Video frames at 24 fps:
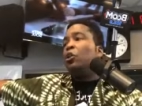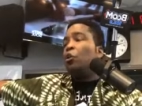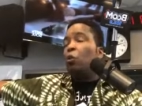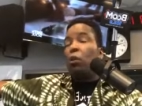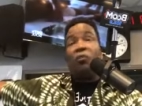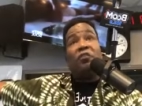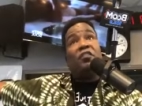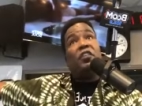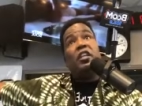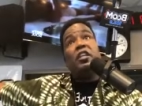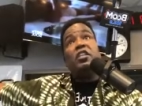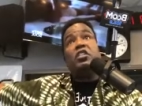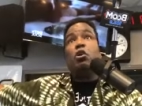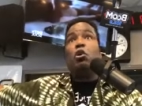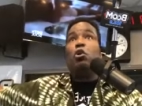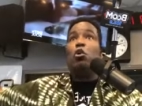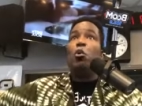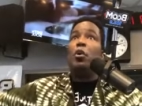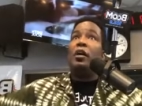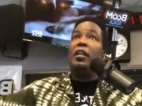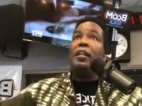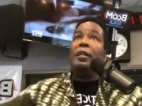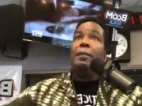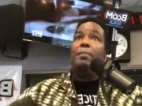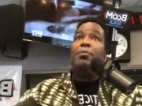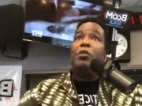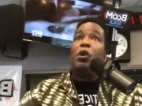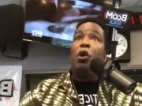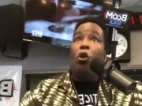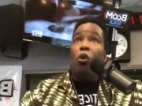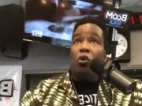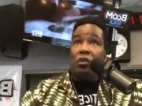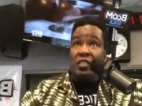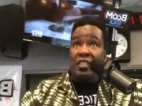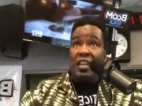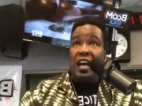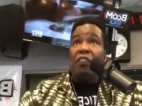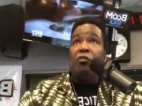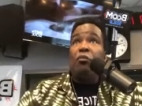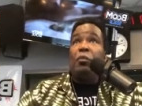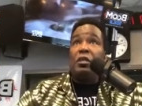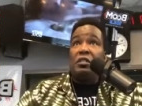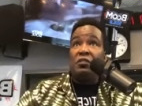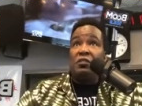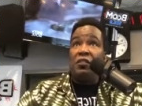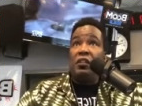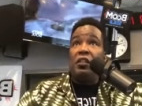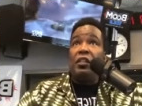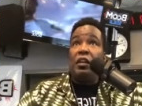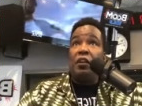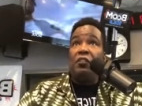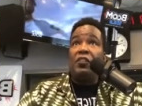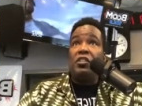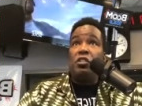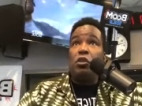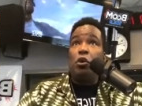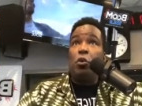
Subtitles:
North Philly so quickly, or Southwest Philadelphia